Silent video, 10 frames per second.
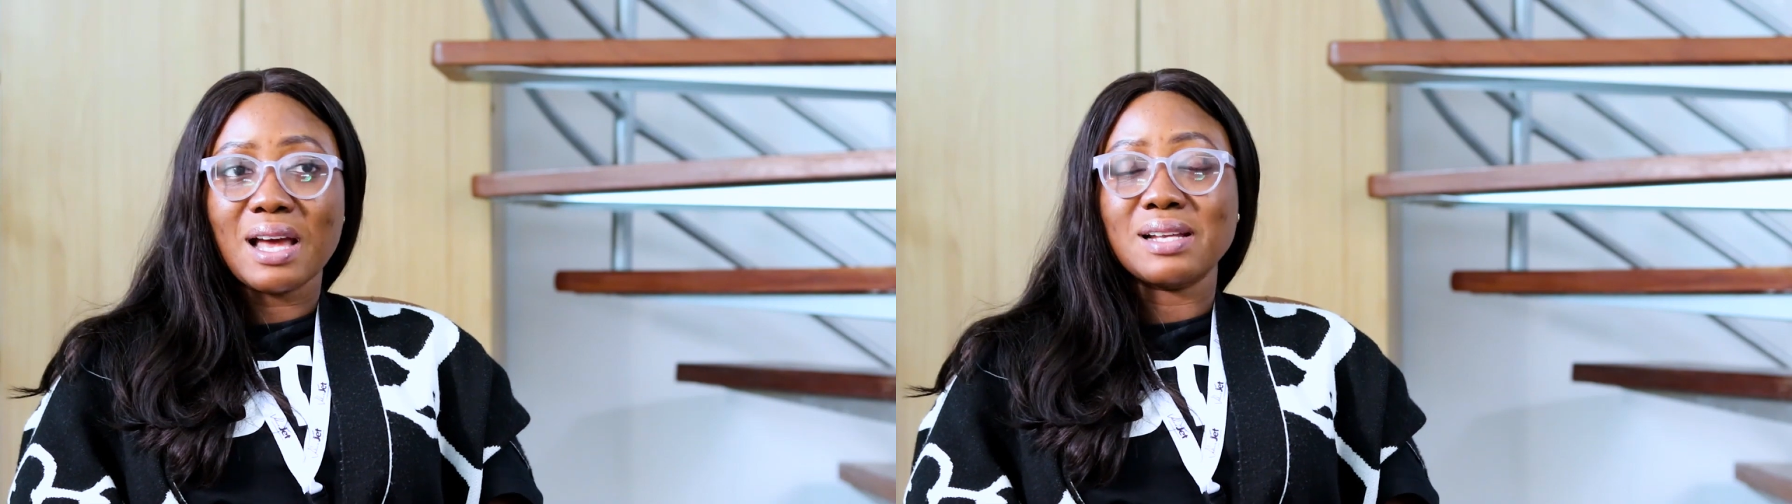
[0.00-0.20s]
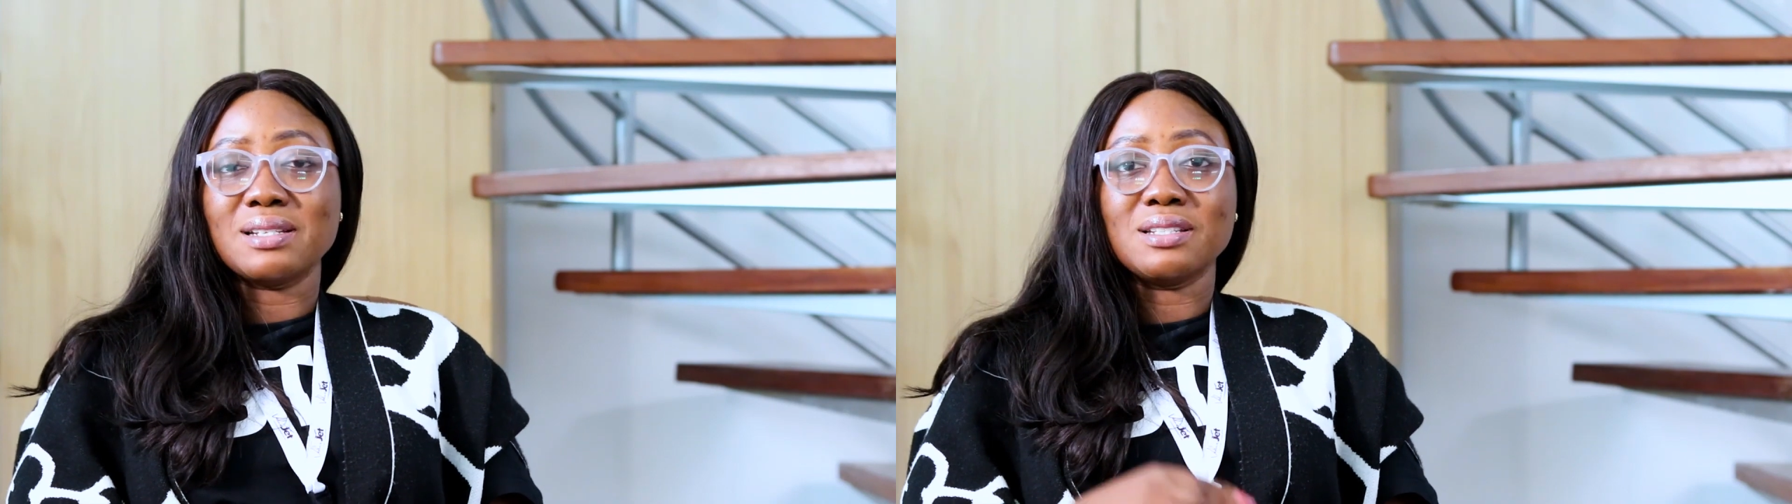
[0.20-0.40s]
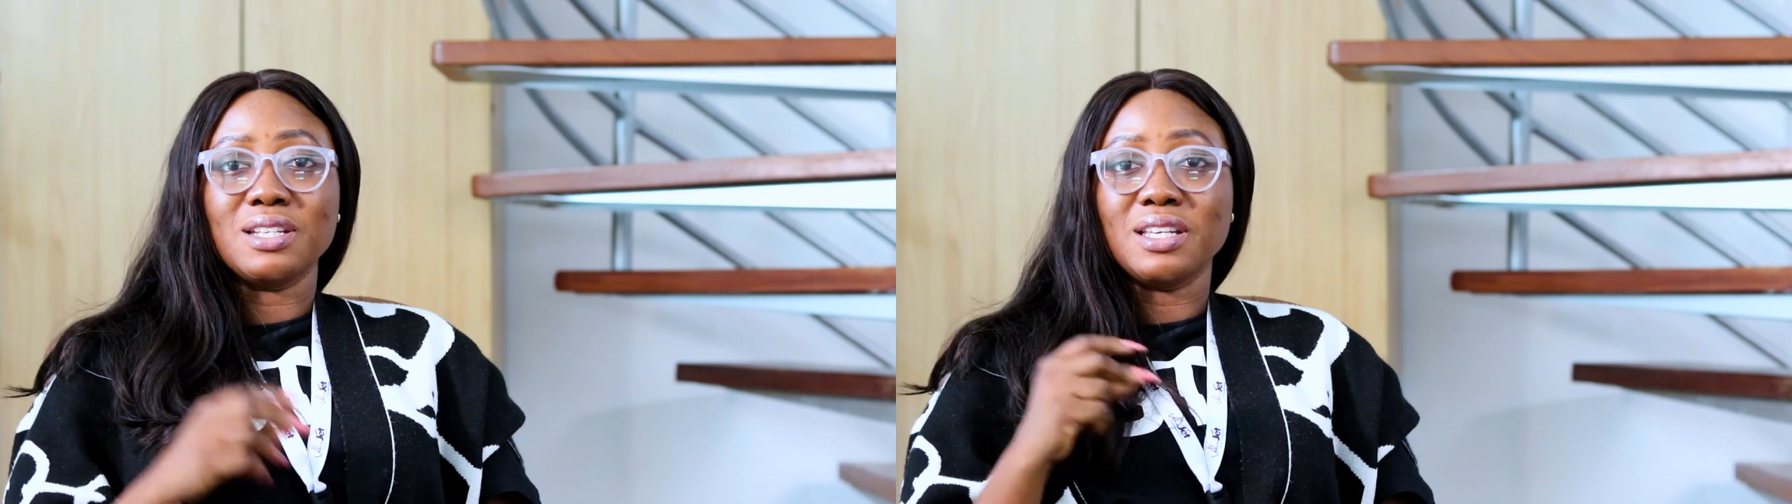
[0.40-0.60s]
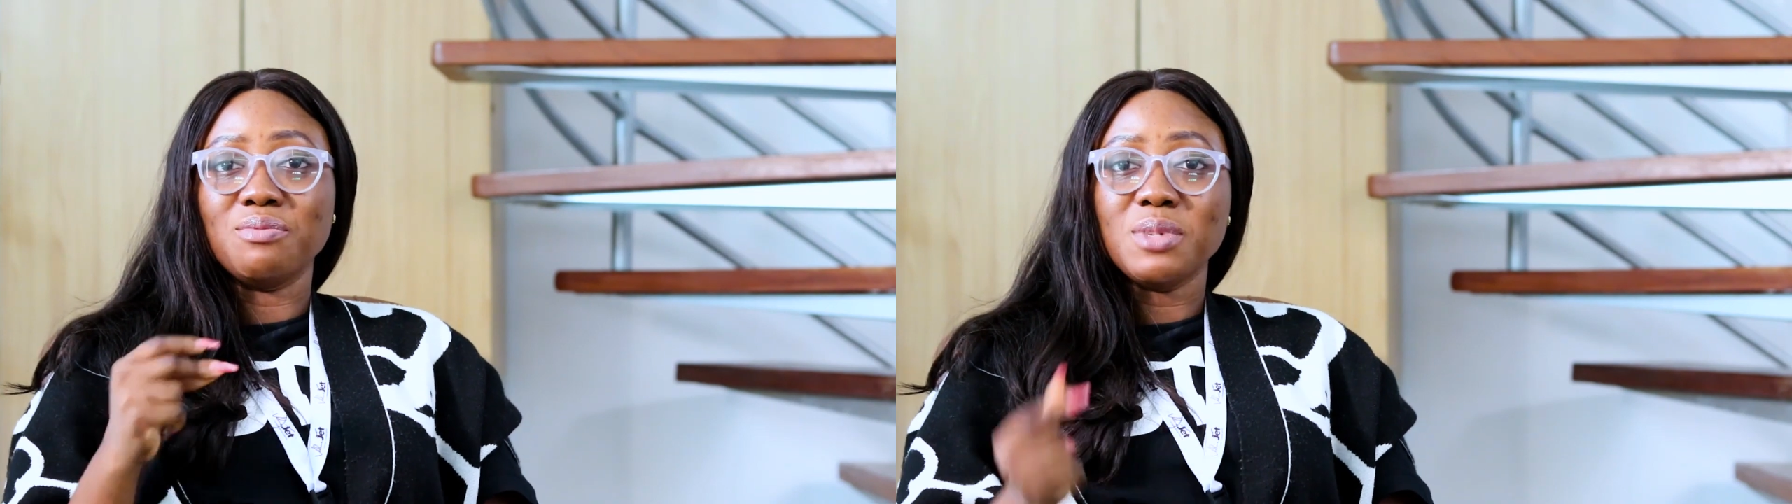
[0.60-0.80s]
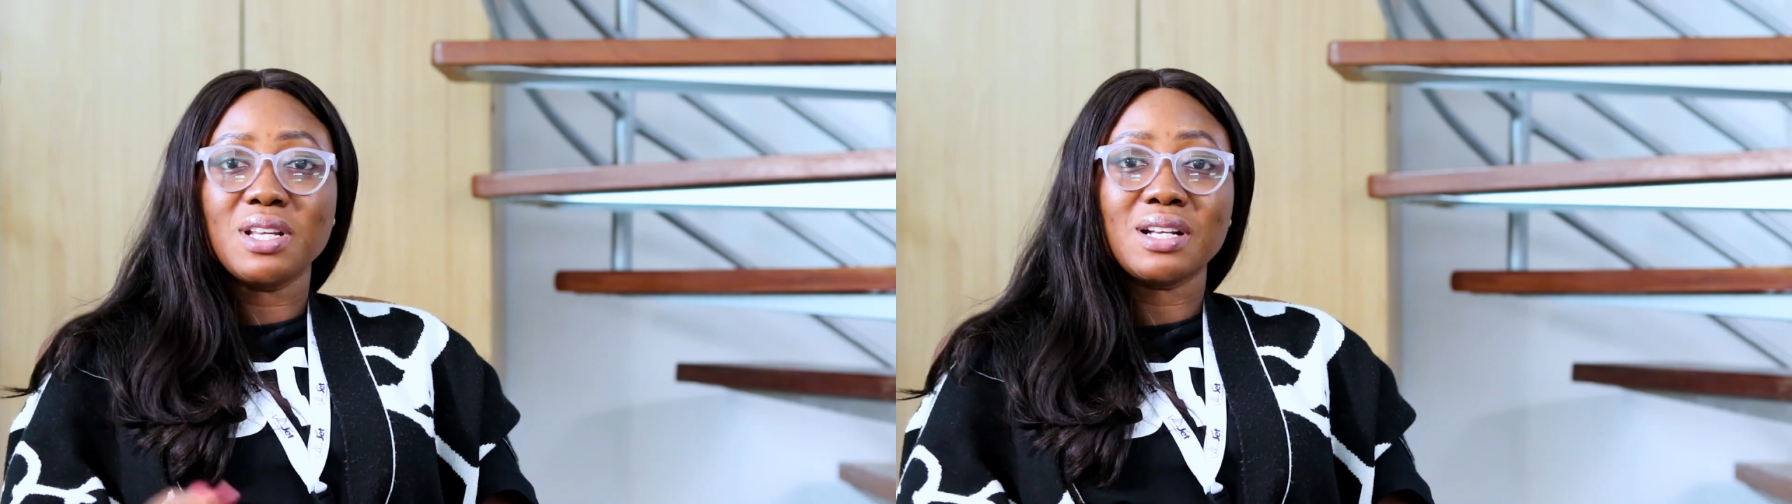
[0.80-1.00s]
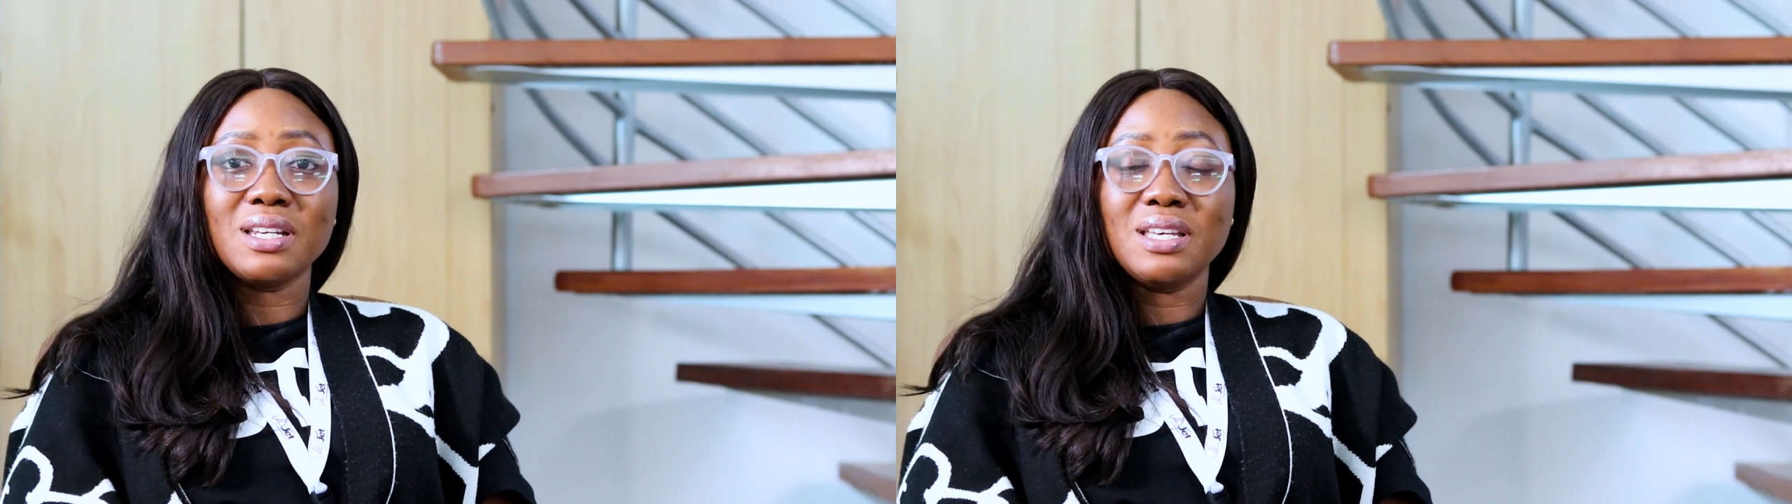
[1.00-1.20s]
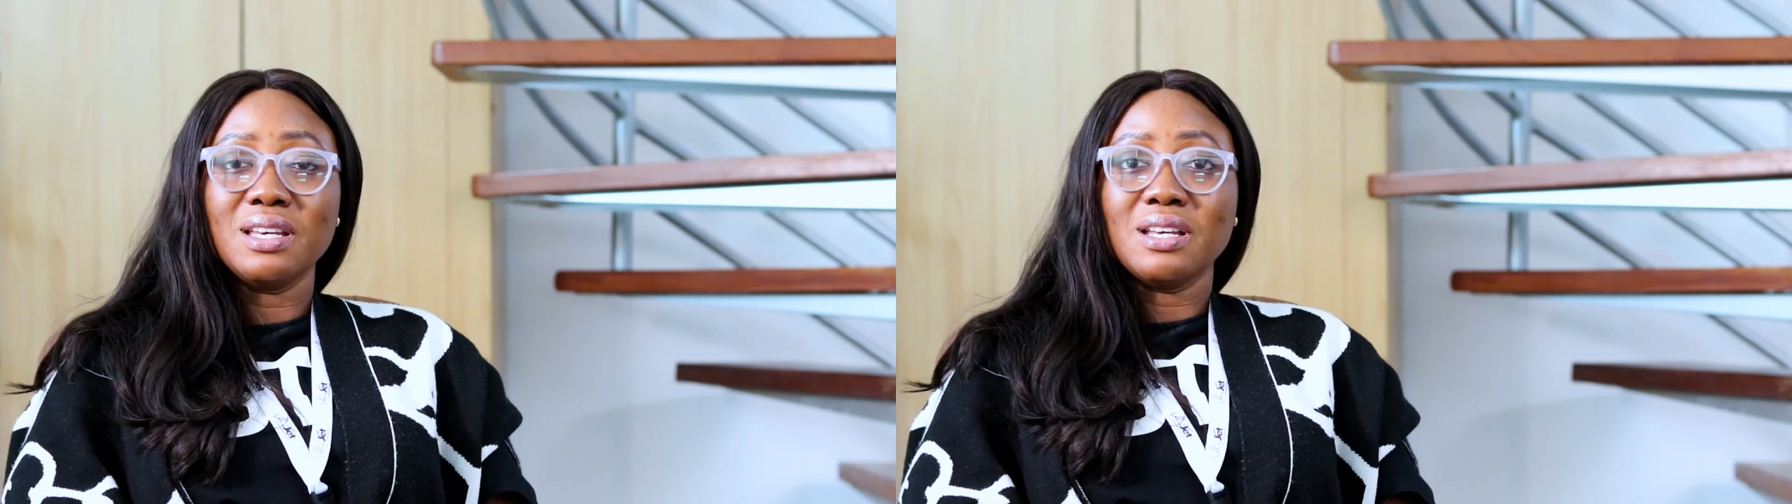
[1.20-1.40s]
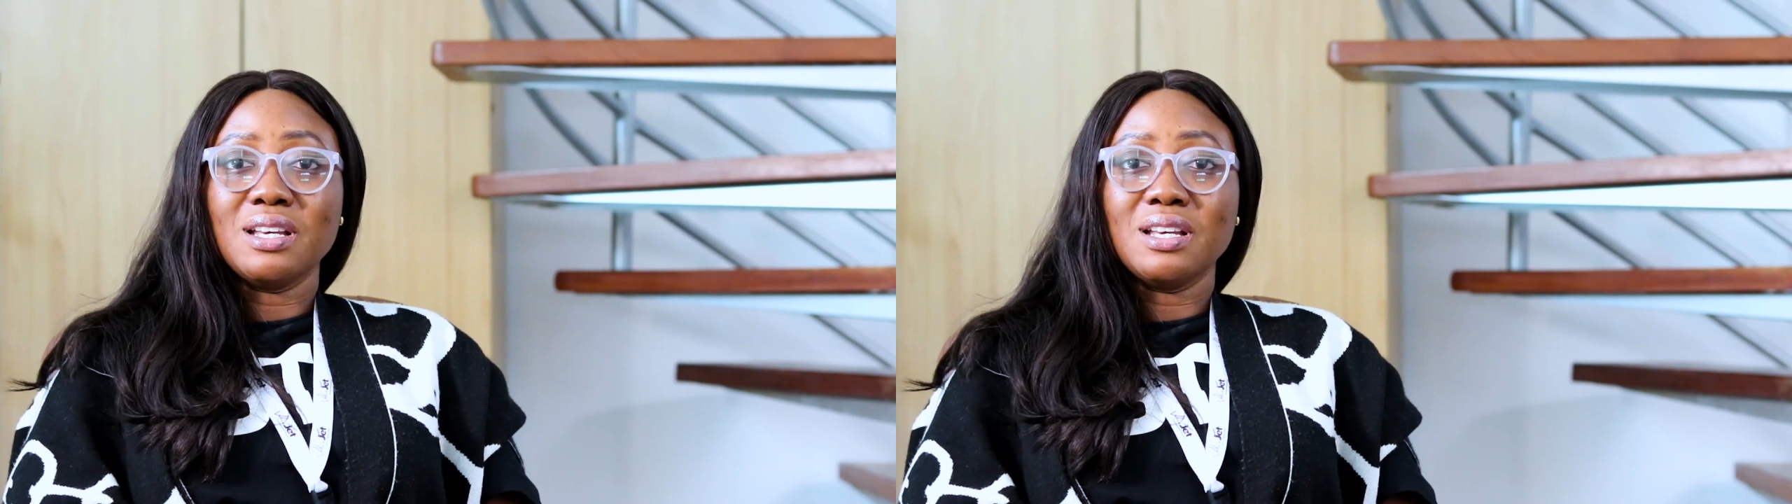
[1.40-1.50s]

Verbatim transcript: and they immediately